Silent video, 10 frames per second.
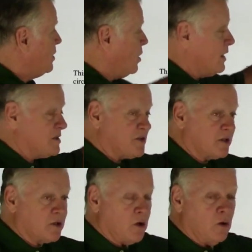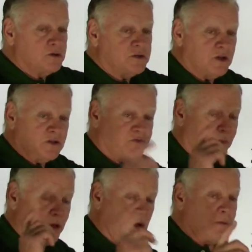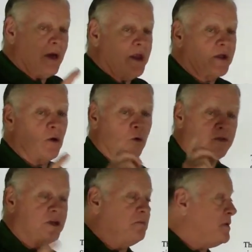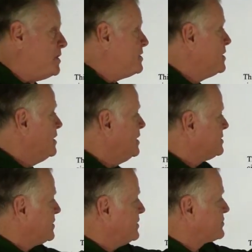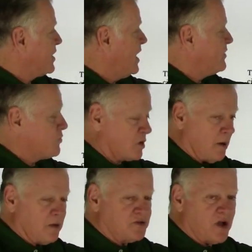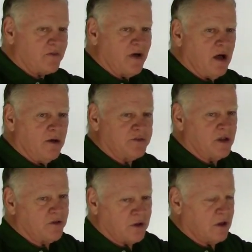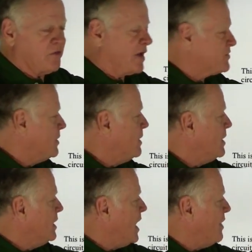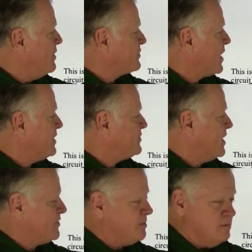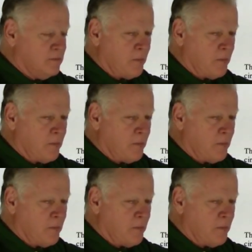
All that signal goes is from the automatic or the independent to this guy through a couple of check valves and other little things. And this guy says,